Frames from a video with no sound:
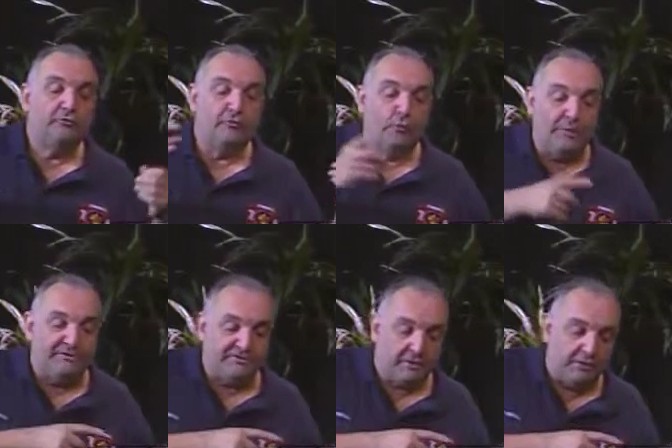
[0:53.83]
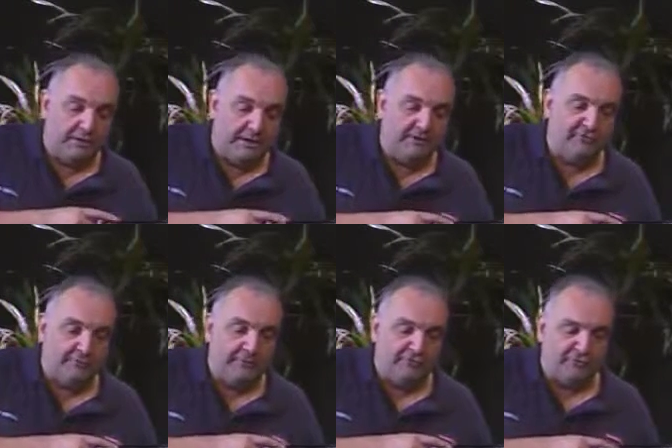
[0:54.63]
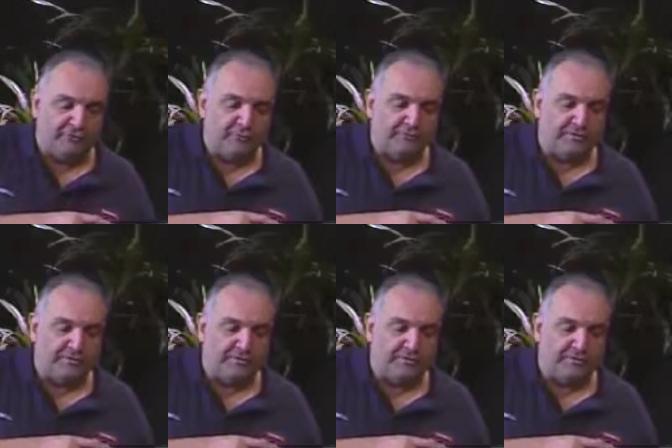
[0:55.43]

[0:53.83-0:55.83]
2 weeks ago tonight, Jimmy Church was